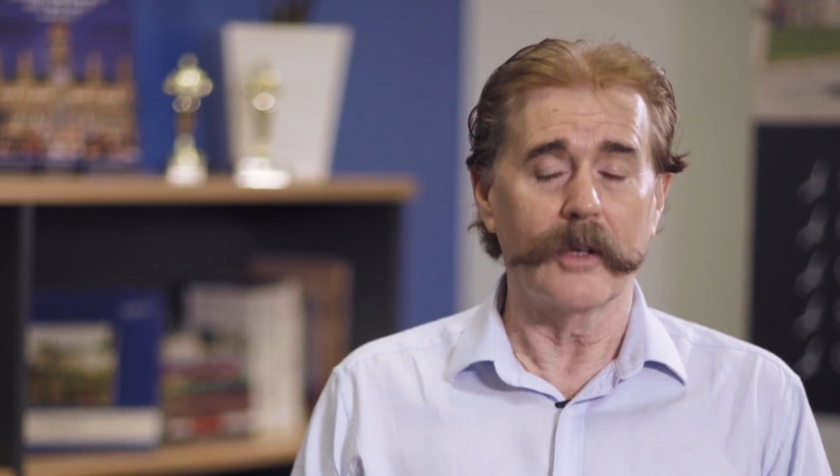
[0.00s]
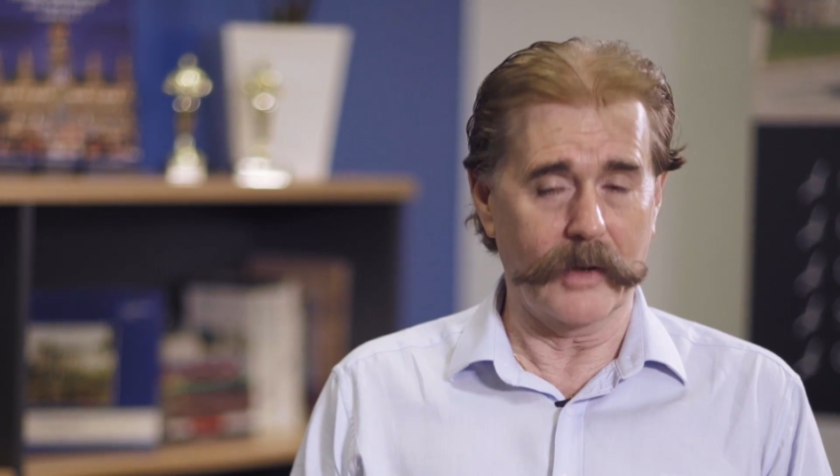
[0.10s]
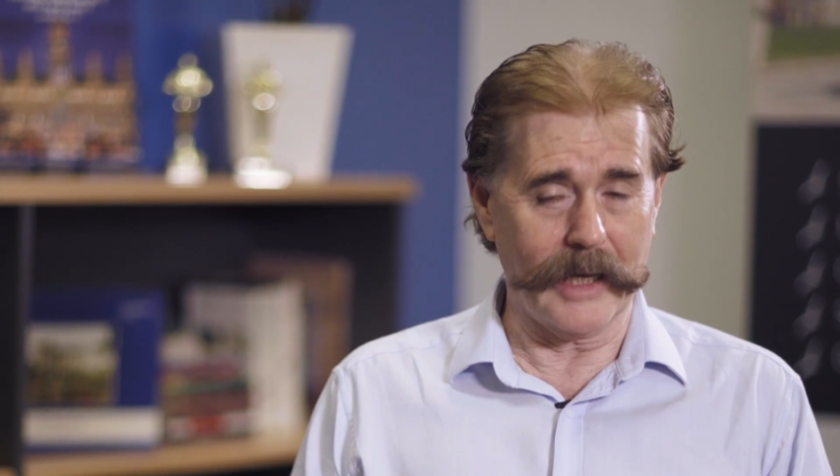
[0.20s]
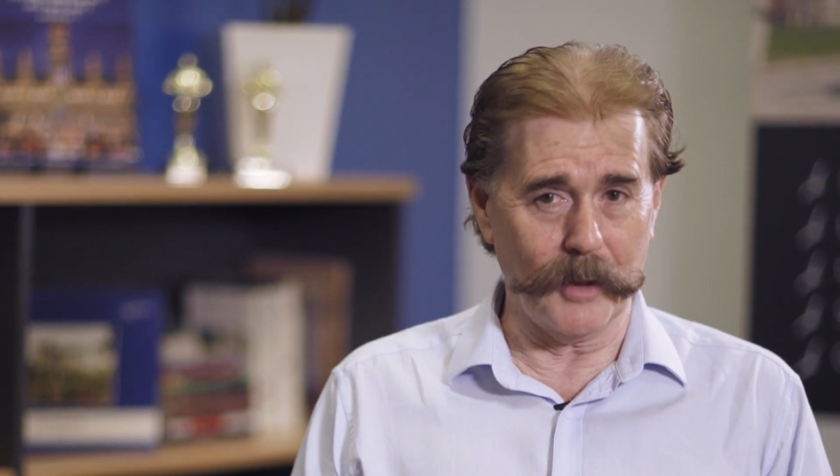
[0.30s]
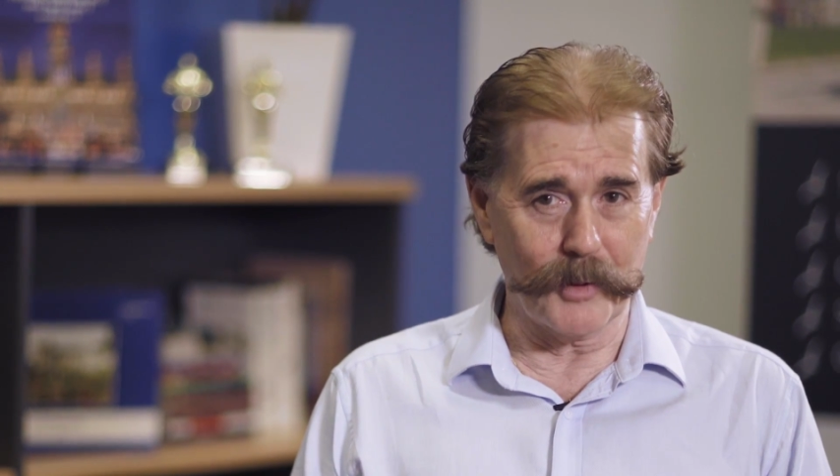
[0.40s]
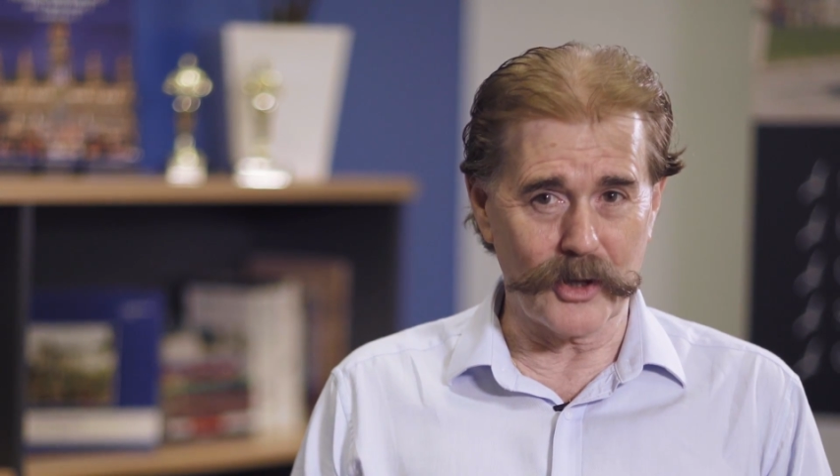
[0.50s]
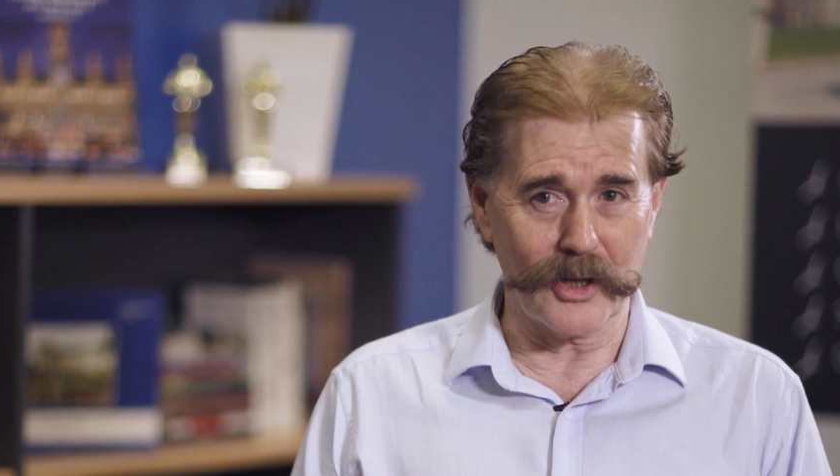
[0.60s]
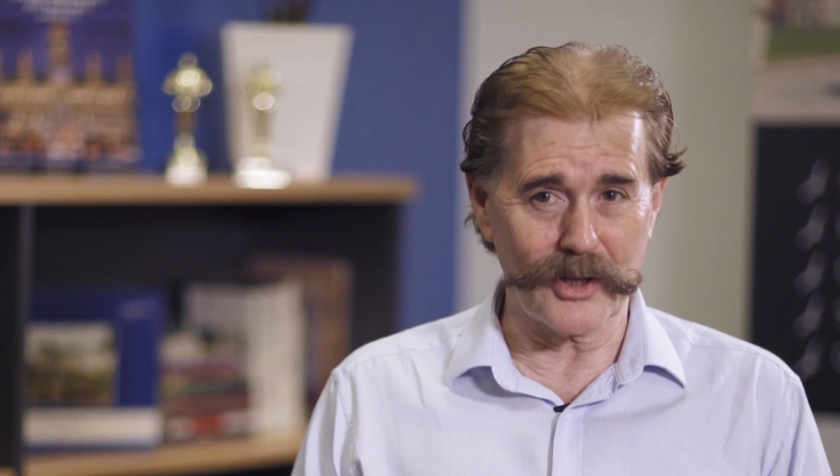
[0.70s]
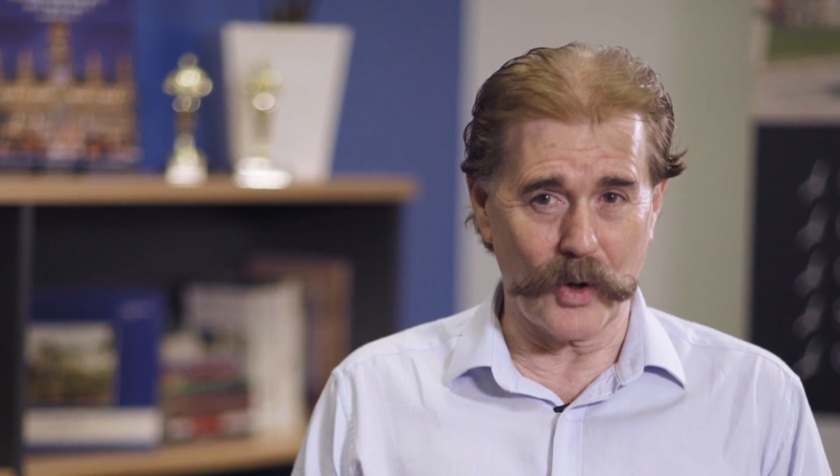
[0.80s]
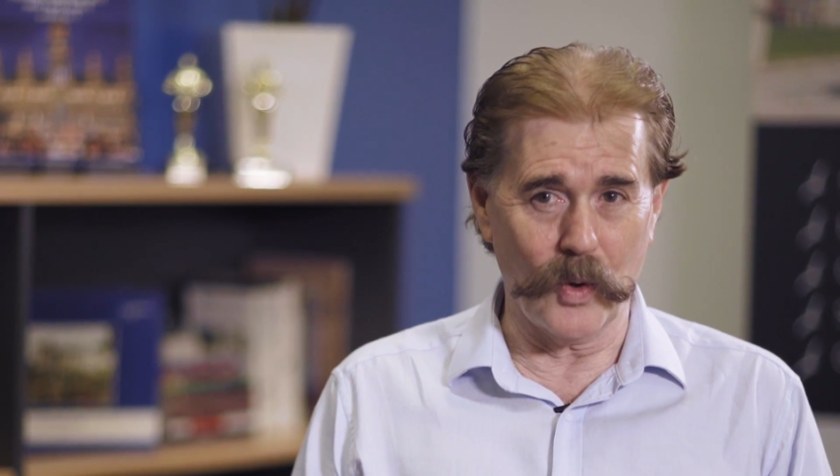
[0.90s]
with
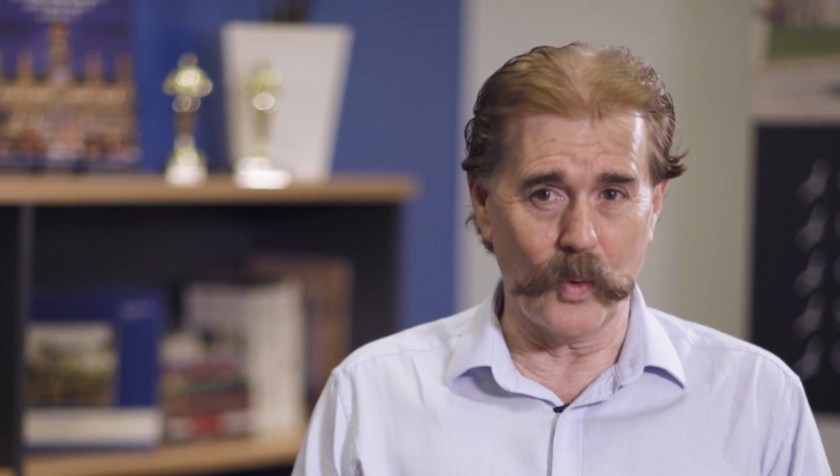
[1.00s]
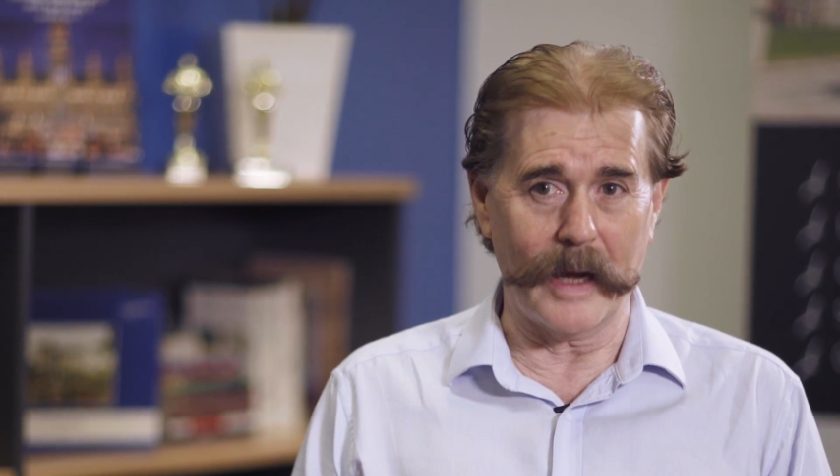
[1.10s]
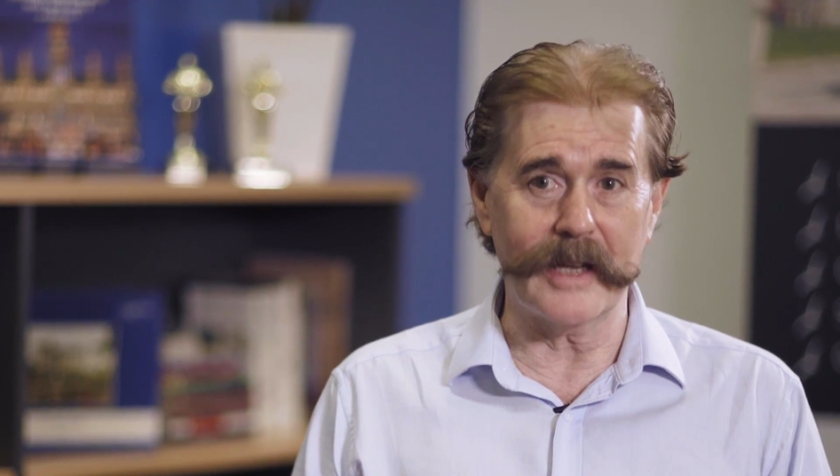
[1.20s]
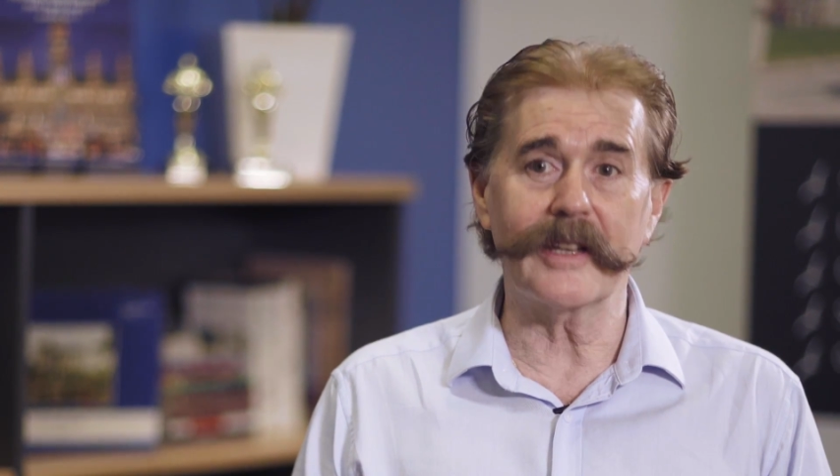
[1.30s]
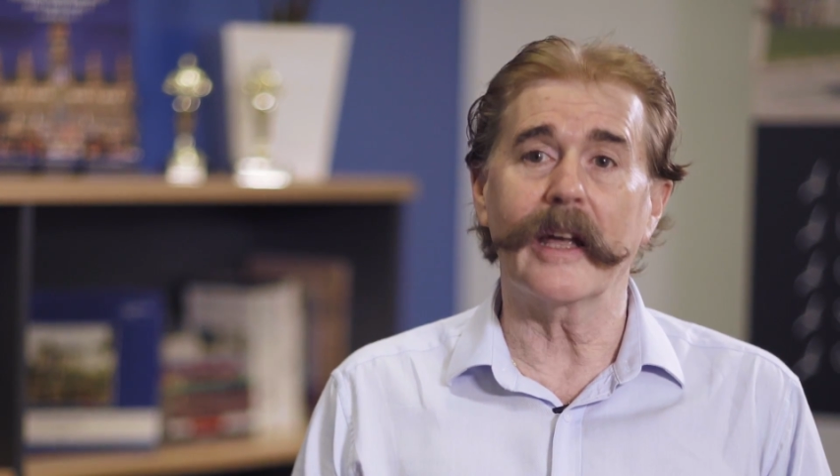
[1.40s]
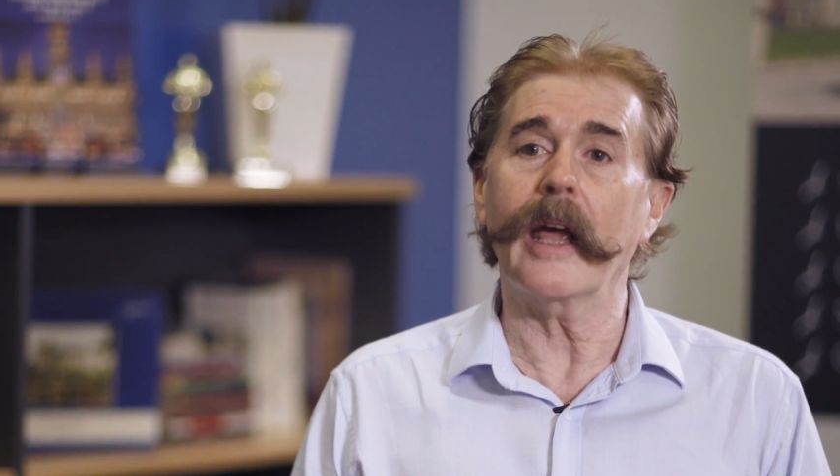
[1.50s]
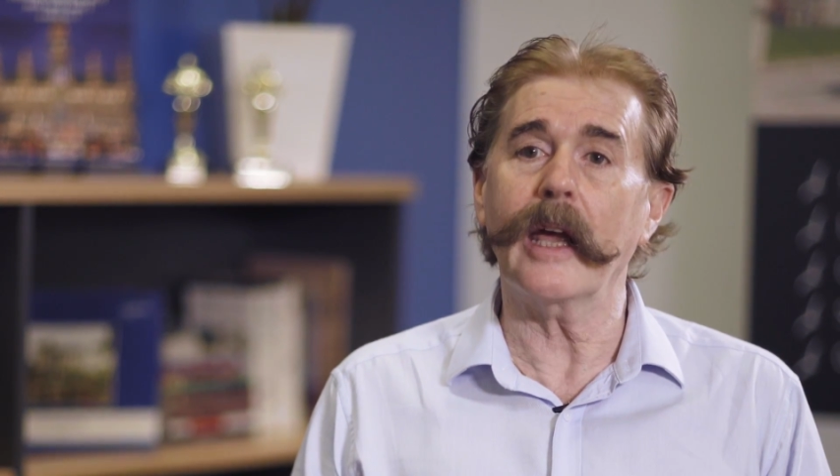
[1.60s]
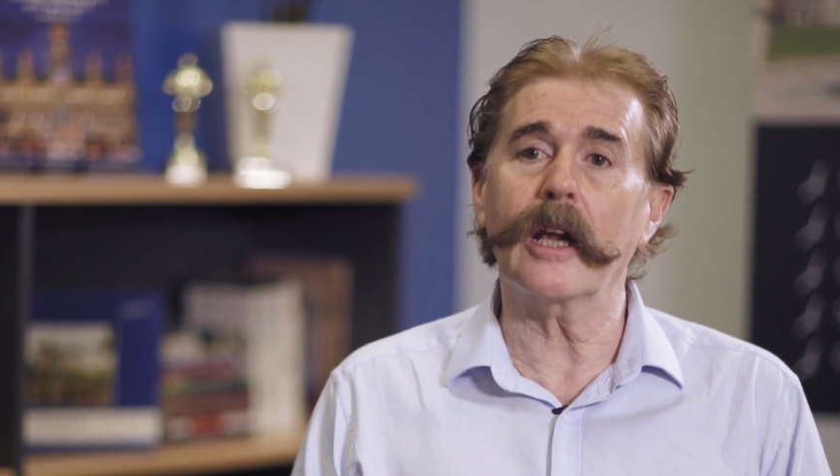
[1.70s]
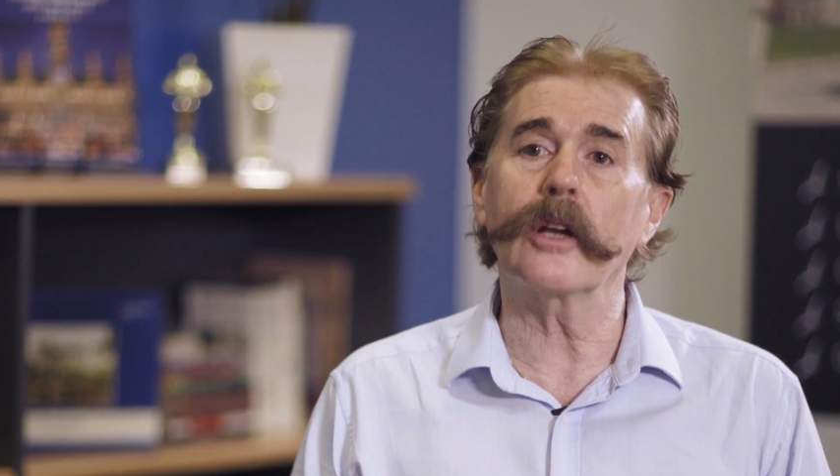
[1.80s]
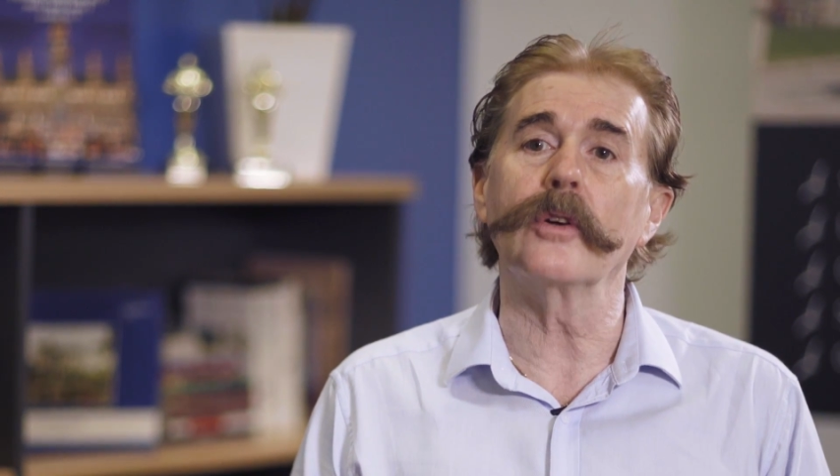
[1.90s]
Albatross always
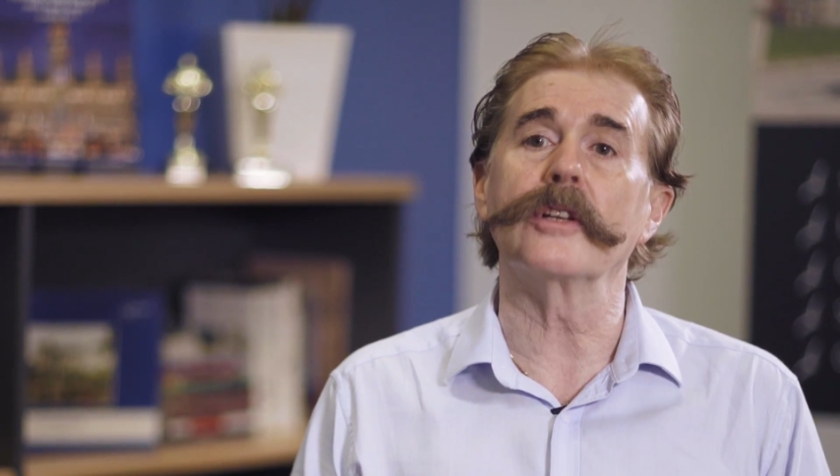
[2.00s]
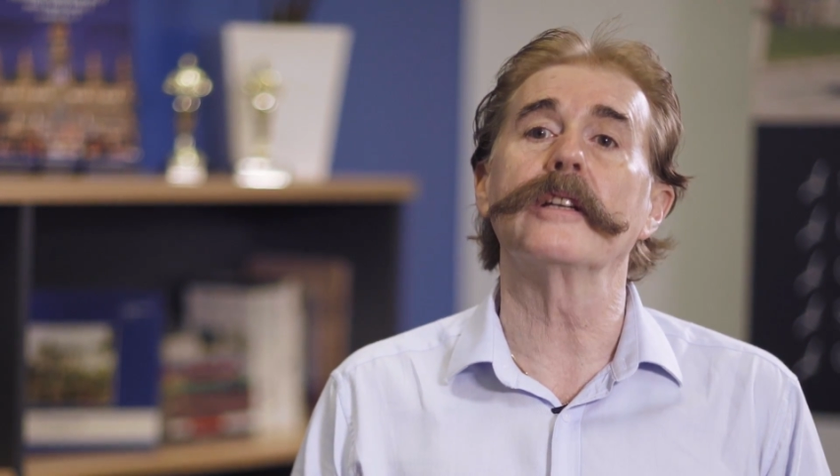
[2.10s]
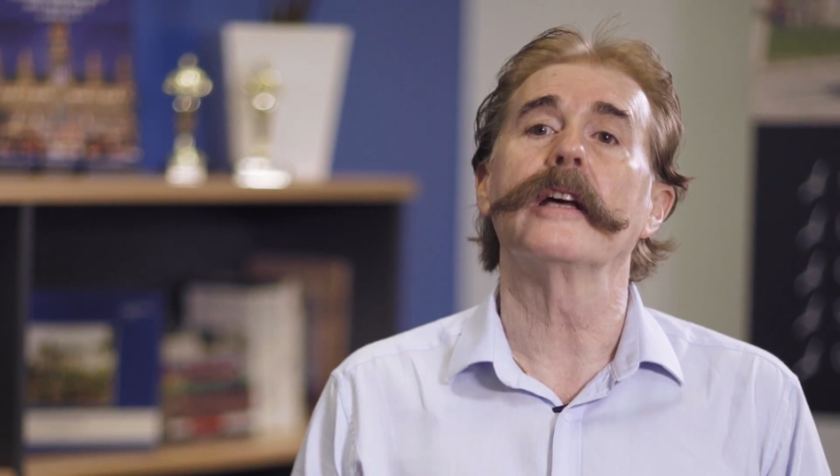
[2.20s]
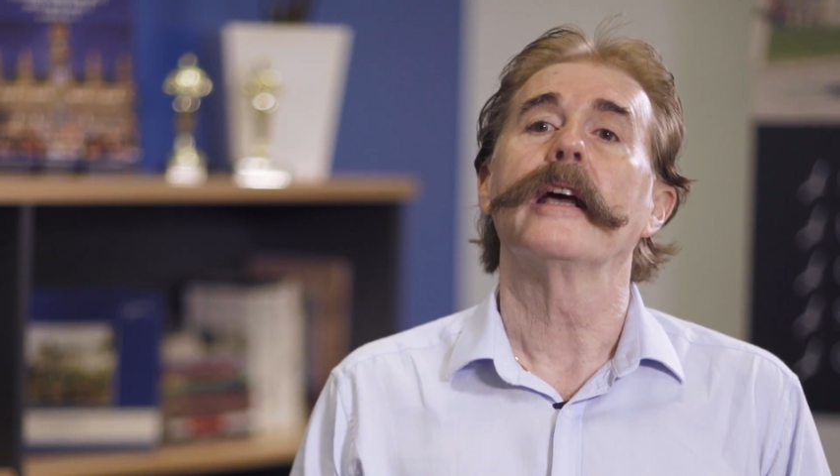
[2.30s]
included,